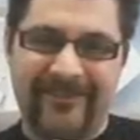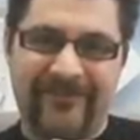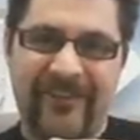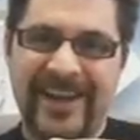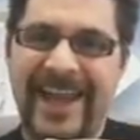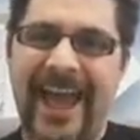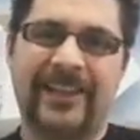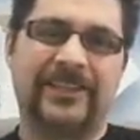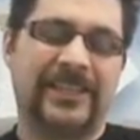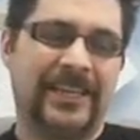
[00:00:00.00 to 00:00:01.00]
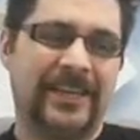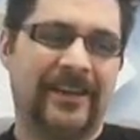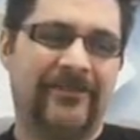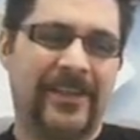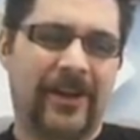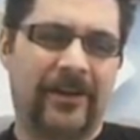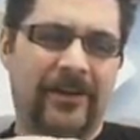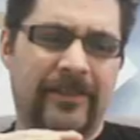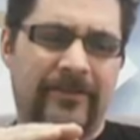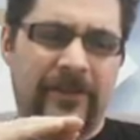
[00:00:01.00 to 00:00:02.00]
finality of
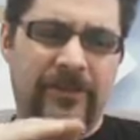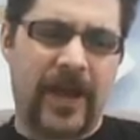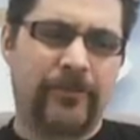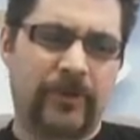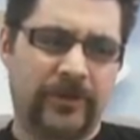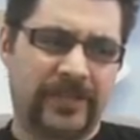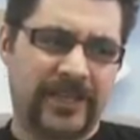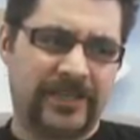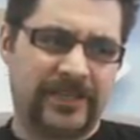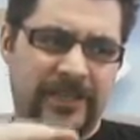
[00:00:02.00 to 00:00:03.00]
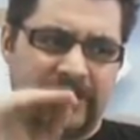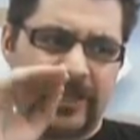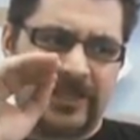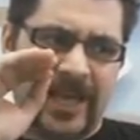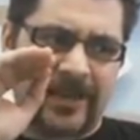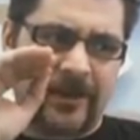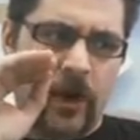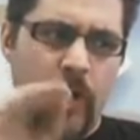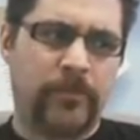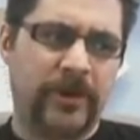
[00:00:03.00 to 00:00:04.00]
their thought processes is just that
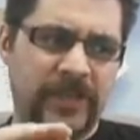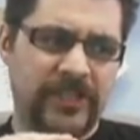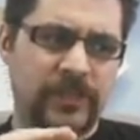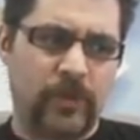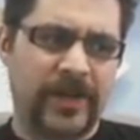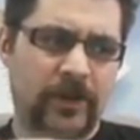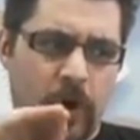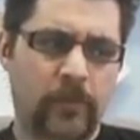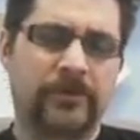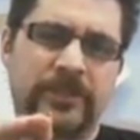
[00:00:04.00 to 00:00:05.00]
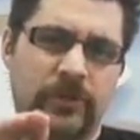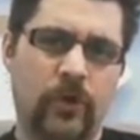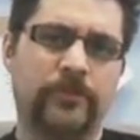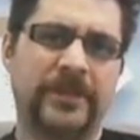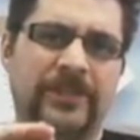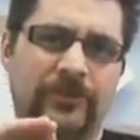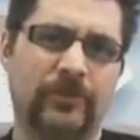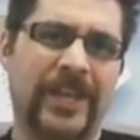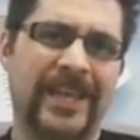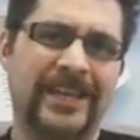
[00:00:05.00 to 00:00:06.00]
Oprah, this is what Oprah told me to
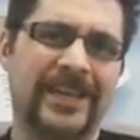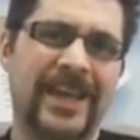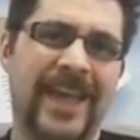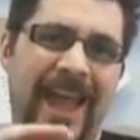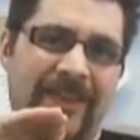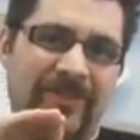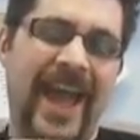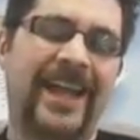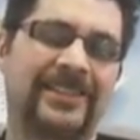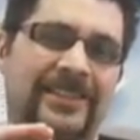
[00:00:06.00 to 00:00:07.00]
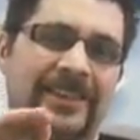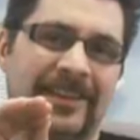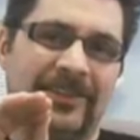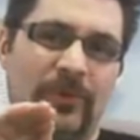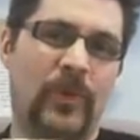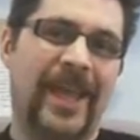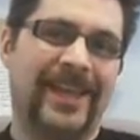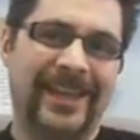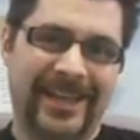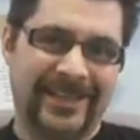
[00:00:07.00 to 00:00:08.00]
read, and that's the
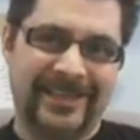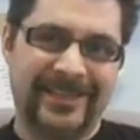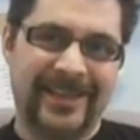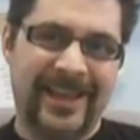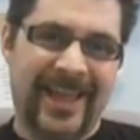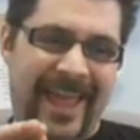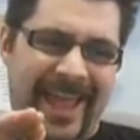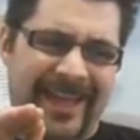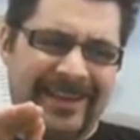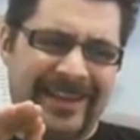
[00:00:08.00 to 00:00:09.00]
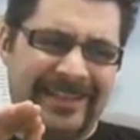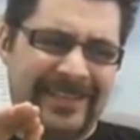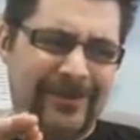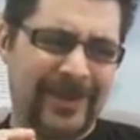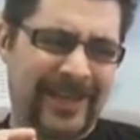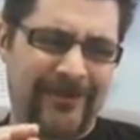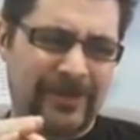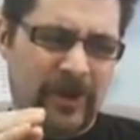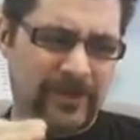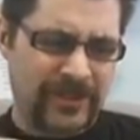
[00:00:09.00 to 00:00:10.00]
way it is. And it seemed like it
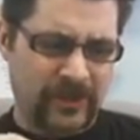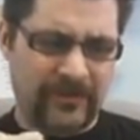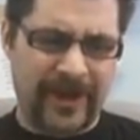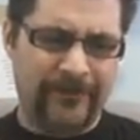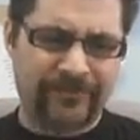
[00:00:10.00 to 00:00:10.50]
was almost sort of